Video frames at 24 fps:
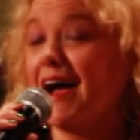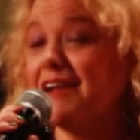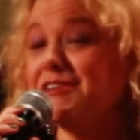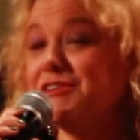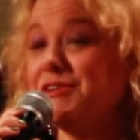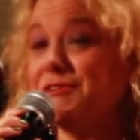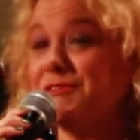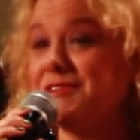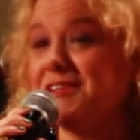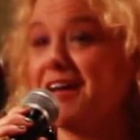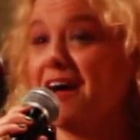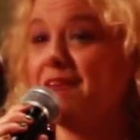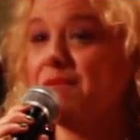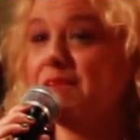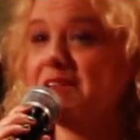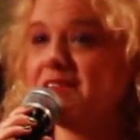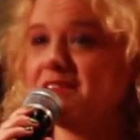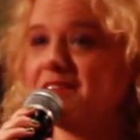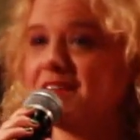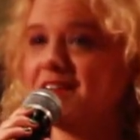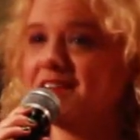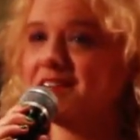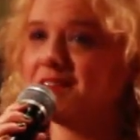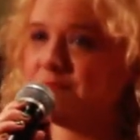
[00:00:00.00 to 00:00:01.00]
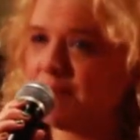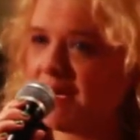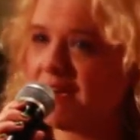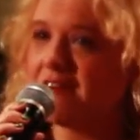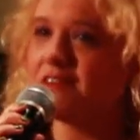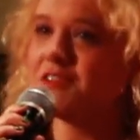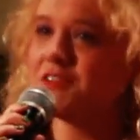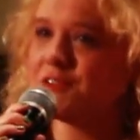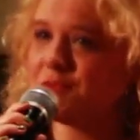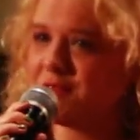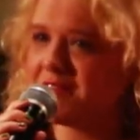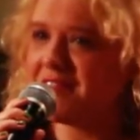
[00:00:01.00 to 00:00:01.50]
told Thomas that his
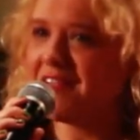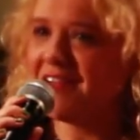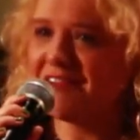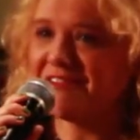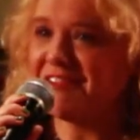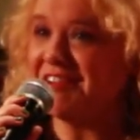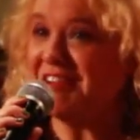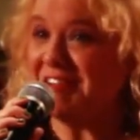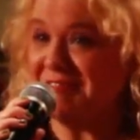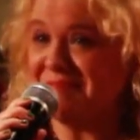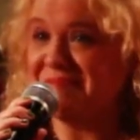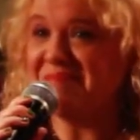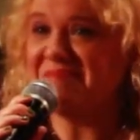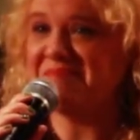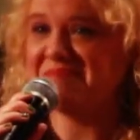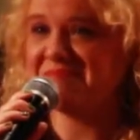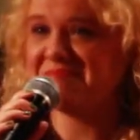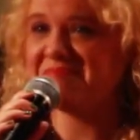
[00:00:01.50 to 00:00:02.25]
parents would love him.